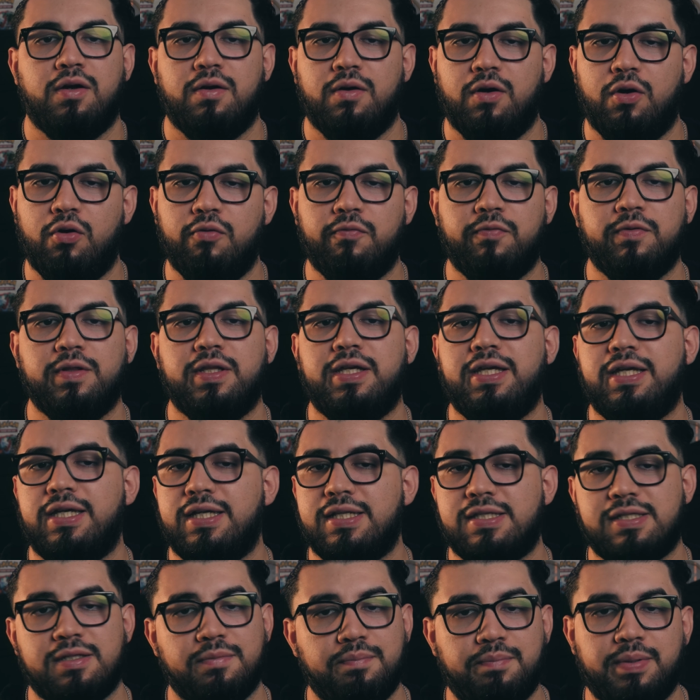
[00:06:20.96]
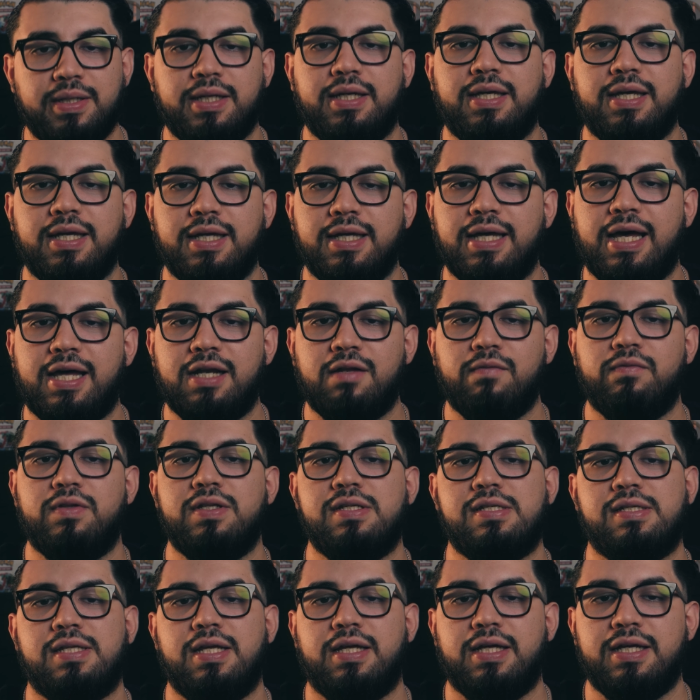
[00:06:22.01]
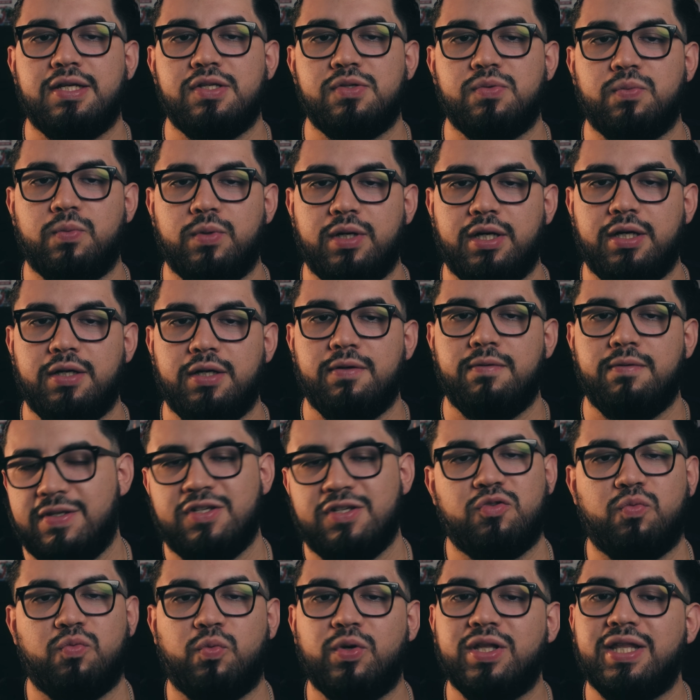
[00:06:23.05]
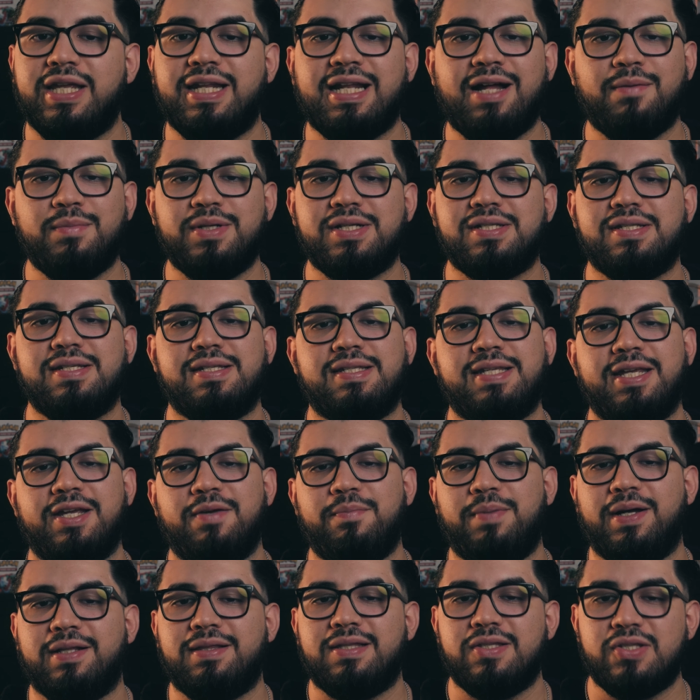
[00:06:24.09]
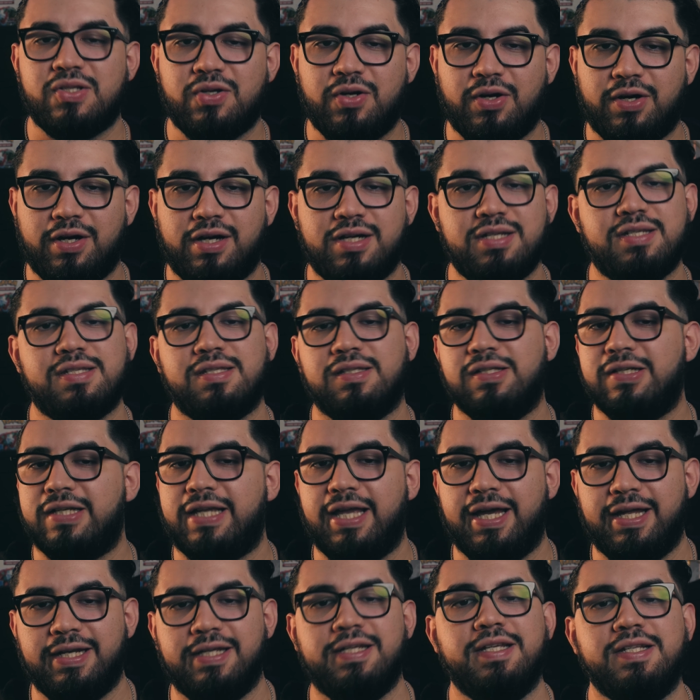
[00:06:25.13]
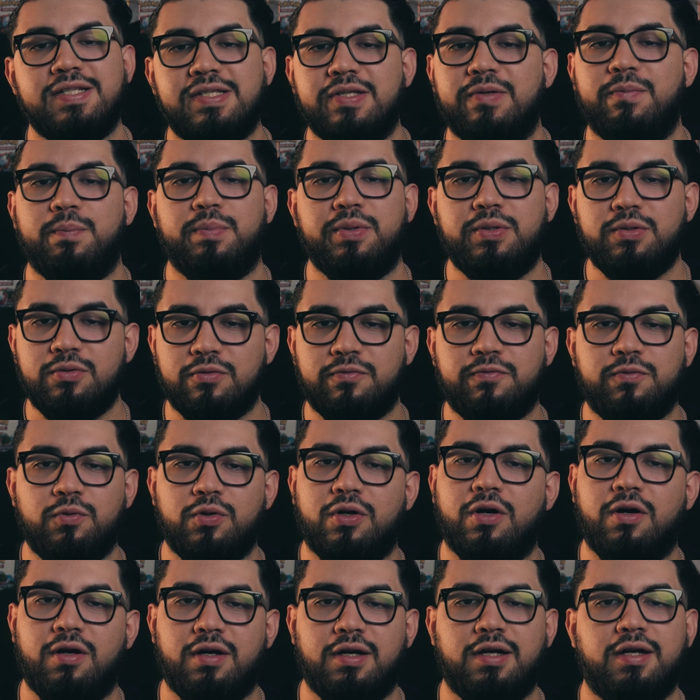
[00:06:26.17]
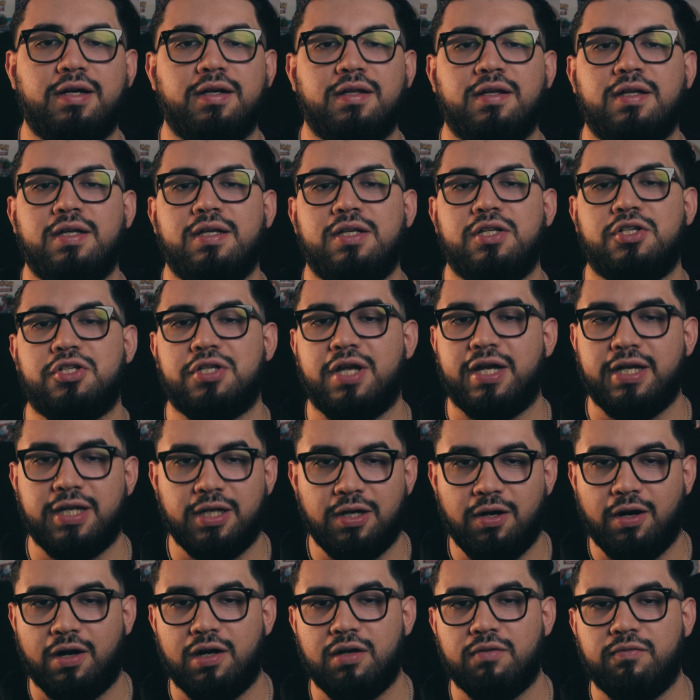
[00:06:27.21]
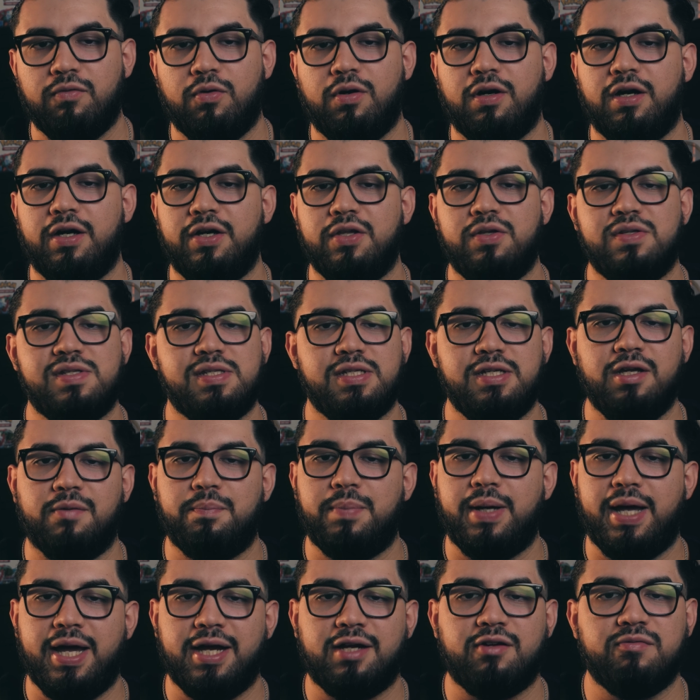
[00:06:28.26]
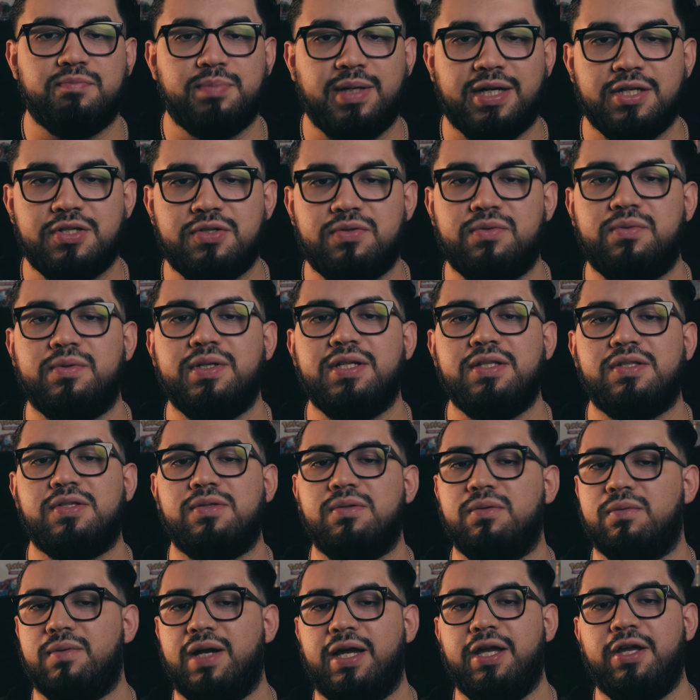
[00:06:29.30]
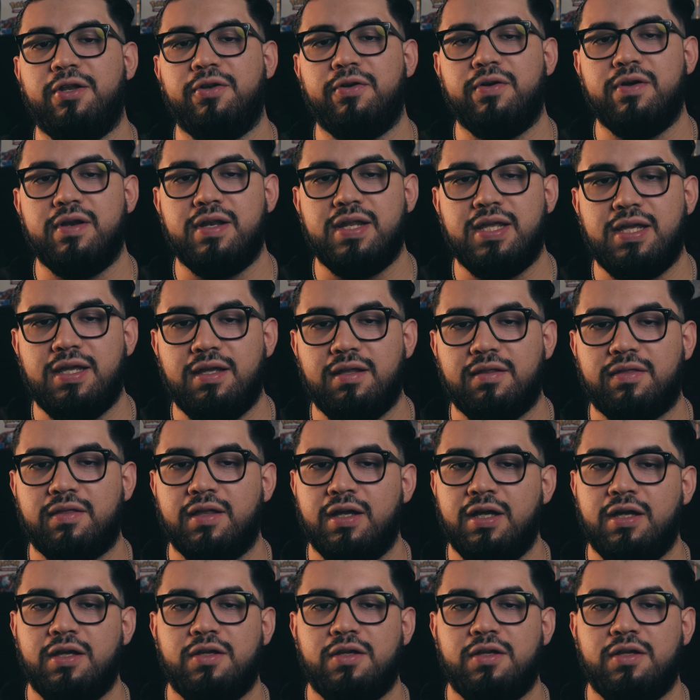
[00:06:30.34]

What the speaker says: hopefully it's a big hit out of this set as well. There's really not much to say about this card. Just look at it. It's a beautiful card. Shiny Gardevoir. You see a pack of Pachirisu right underneath.